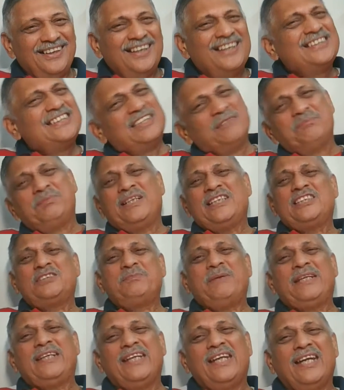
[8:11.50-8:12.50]
Simply
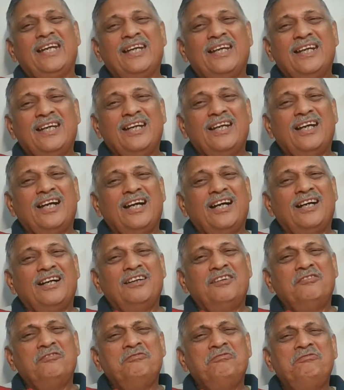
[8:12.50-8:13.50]
speaking,
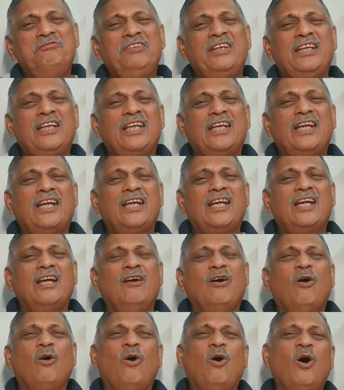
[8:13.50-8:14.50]
we
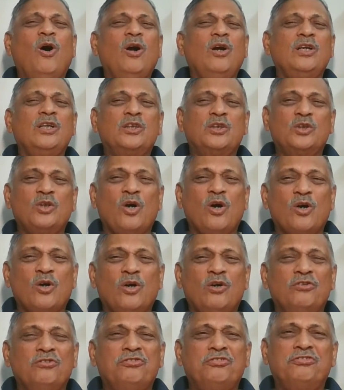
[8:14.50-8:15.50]
all talk
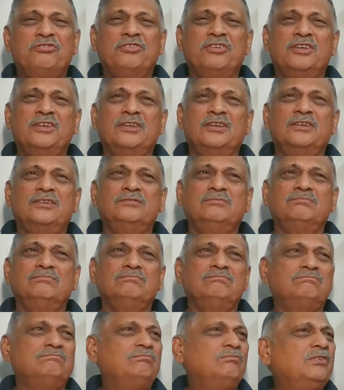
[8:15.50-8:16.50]
of
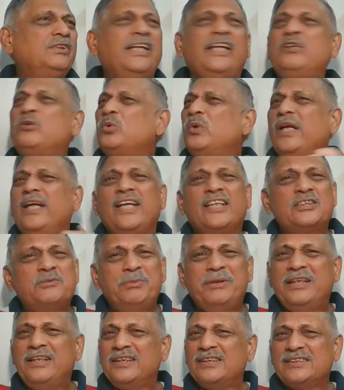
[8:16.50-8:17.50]
day to day
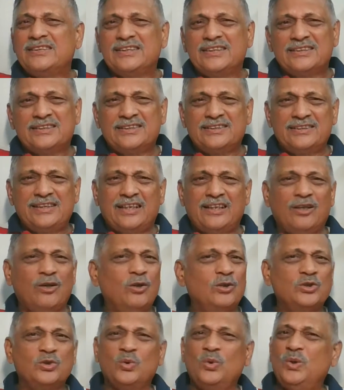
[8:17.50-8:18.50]
experiences that are
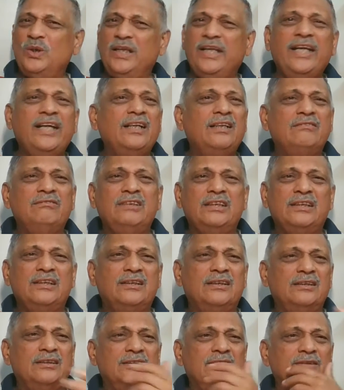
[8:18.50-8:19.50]
also linked with
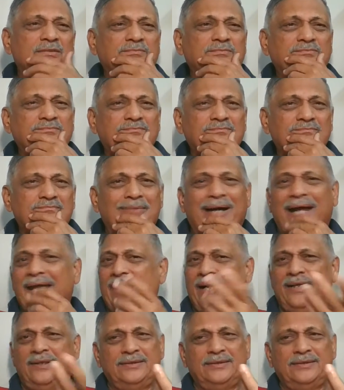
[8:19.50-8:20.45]
Maya.